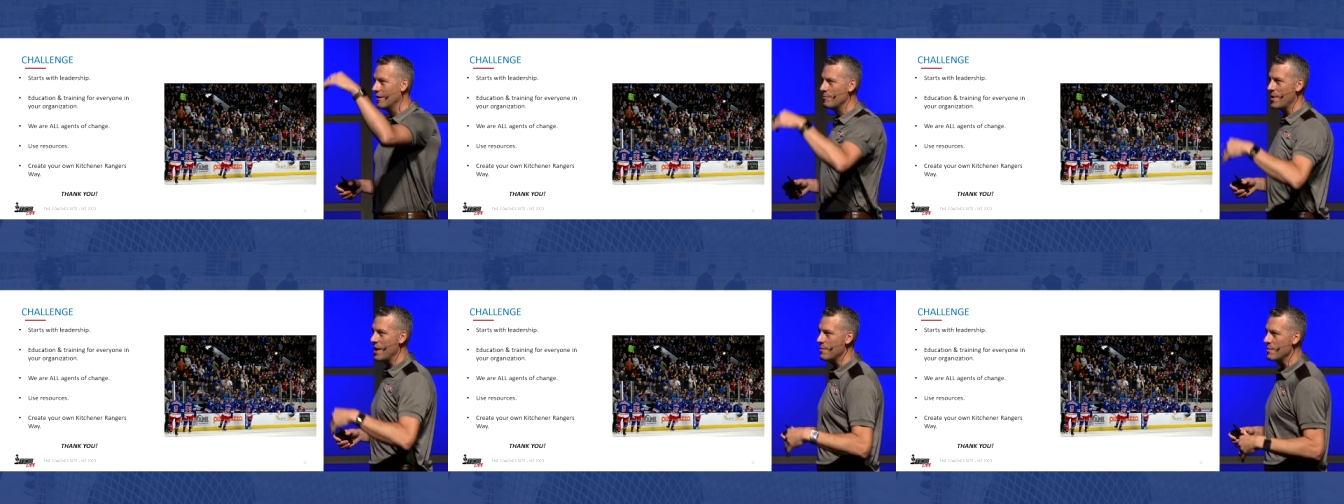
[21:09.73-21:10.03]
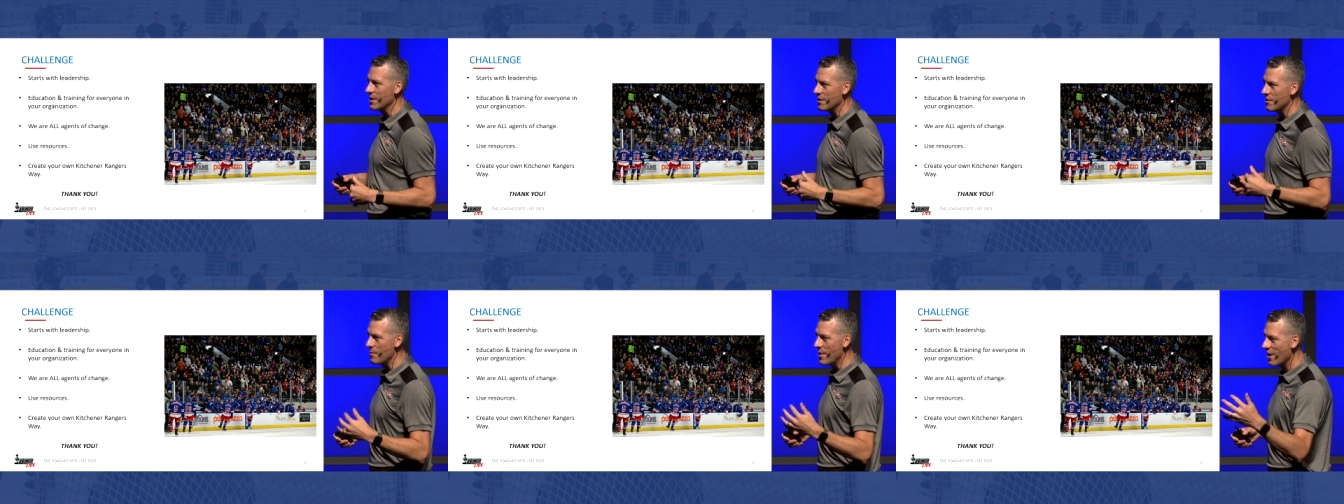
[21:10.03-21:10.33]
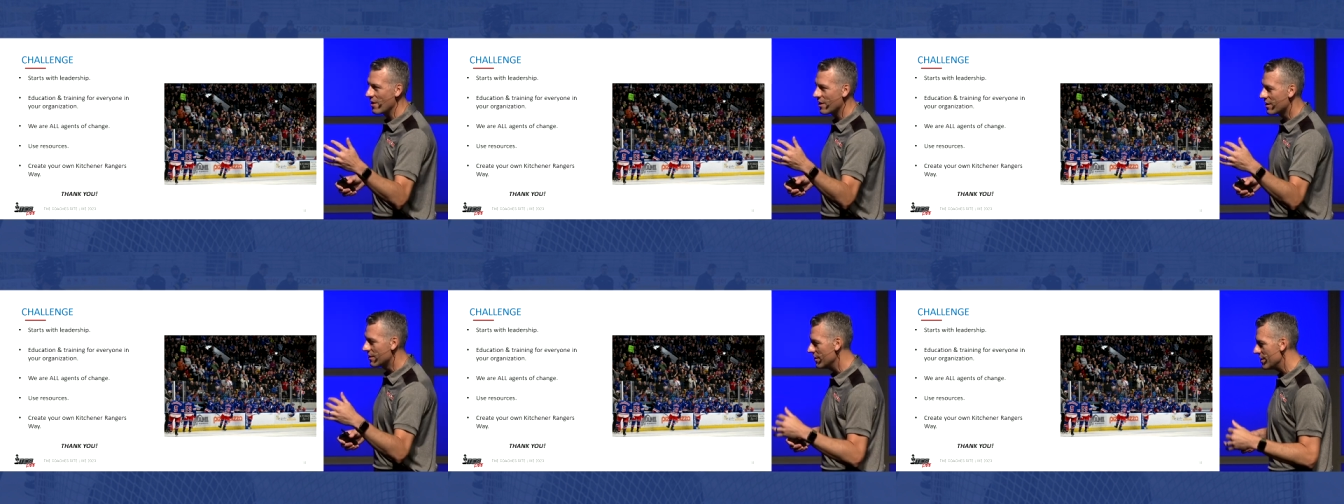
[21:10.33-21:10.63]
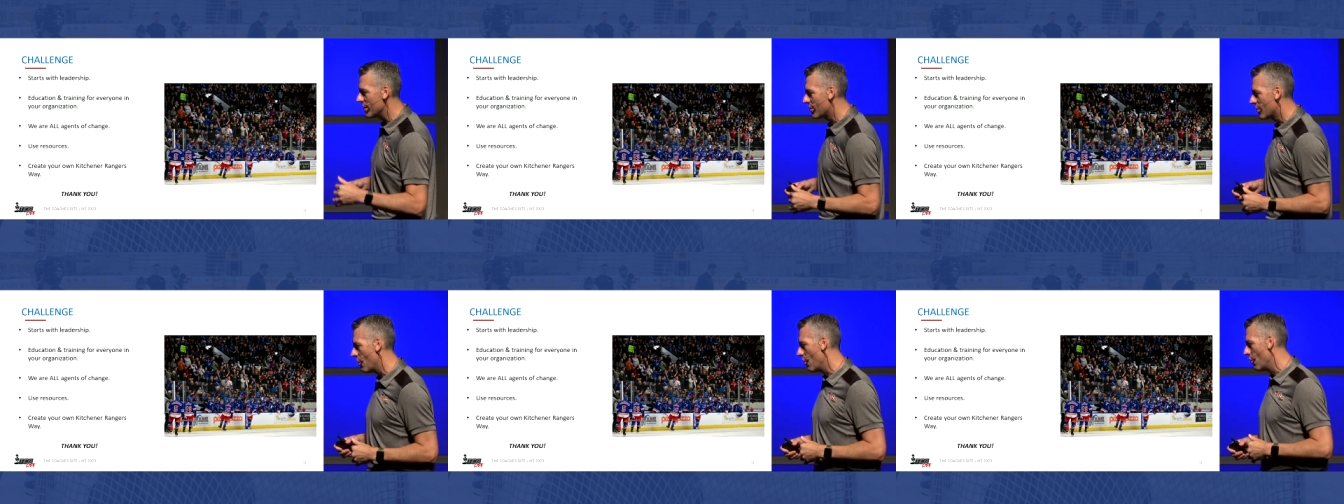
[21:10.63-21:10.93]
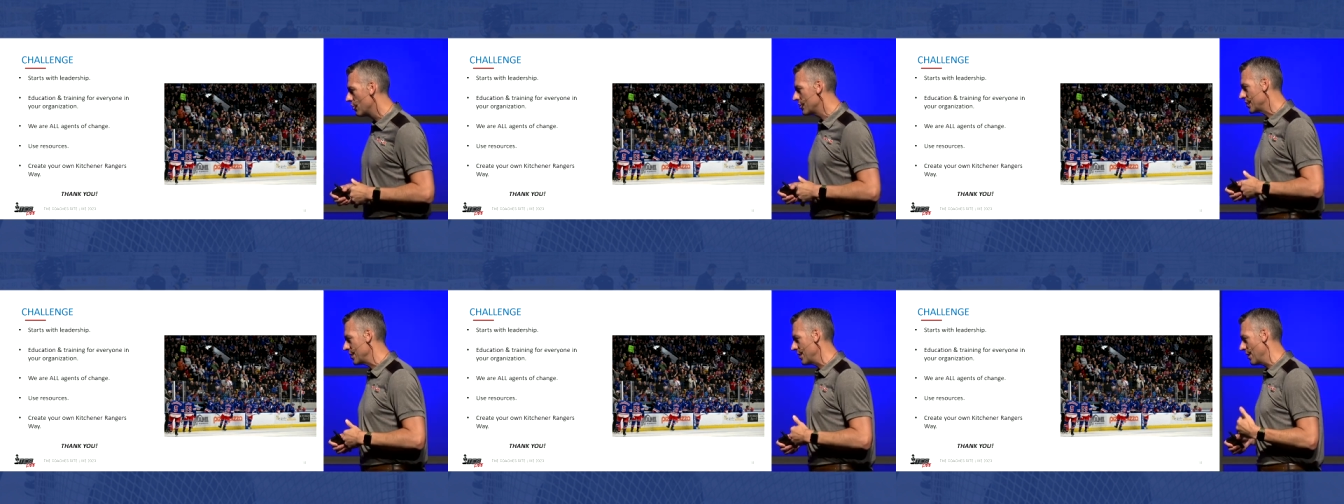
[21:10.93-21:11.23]
maybe an American League
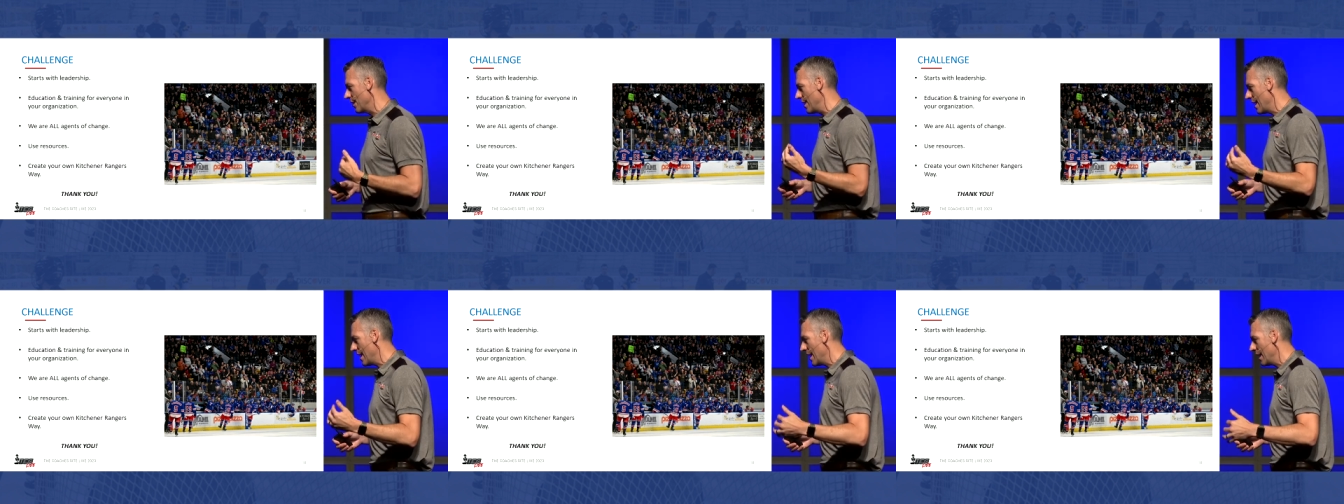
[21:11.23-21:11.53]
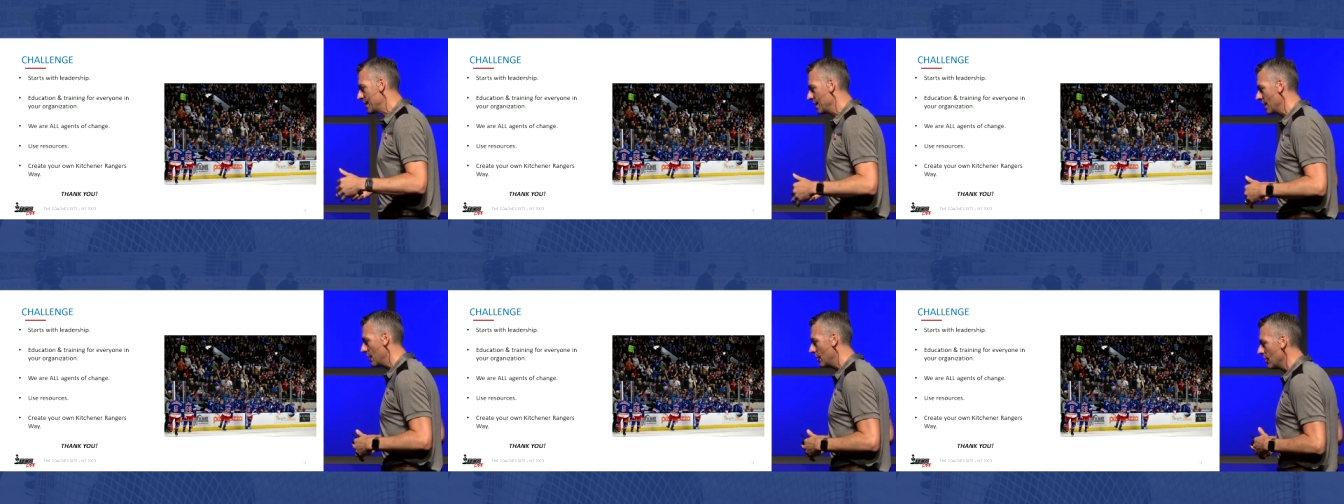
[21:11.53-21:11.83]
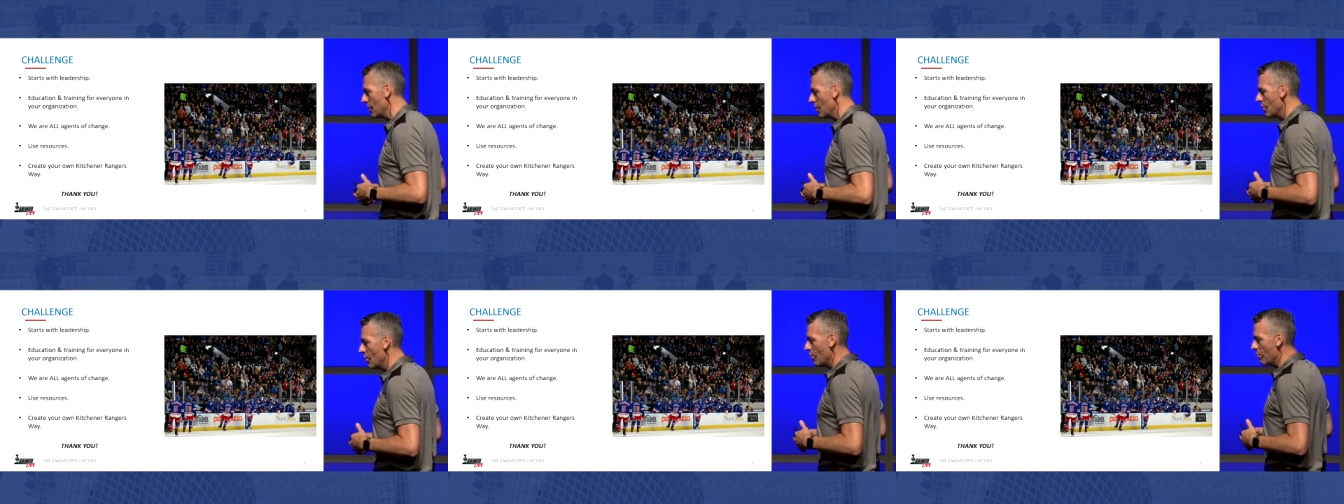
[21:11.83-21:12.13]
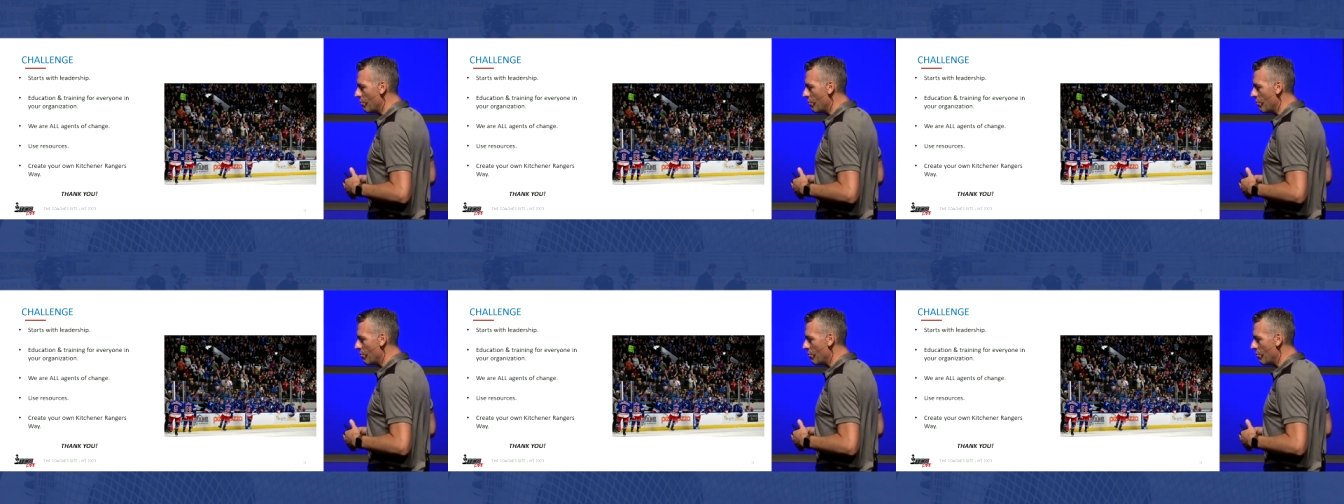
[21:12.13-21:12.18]
coach or you're an NHL,